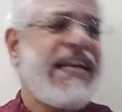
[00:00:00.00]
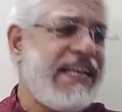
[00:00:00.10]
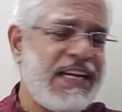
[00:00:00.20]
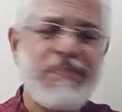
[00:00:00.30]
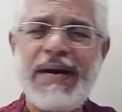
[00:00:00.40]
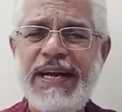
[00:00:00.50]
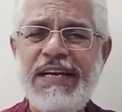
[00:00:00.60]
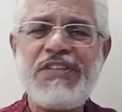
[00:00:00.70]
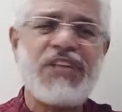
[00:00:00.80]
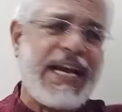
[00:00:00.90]
Indian
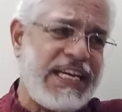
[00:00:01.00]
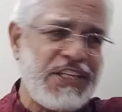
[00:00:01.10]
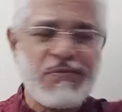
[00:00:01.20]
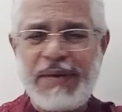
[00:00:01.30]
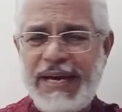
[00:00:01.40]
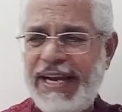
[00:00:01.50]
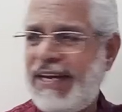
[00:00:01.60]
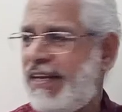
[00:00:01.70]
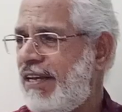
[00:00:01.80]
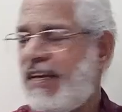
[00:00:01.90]
mind, Chinese
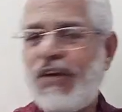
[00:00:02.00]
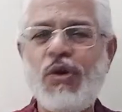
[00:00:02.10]
mind,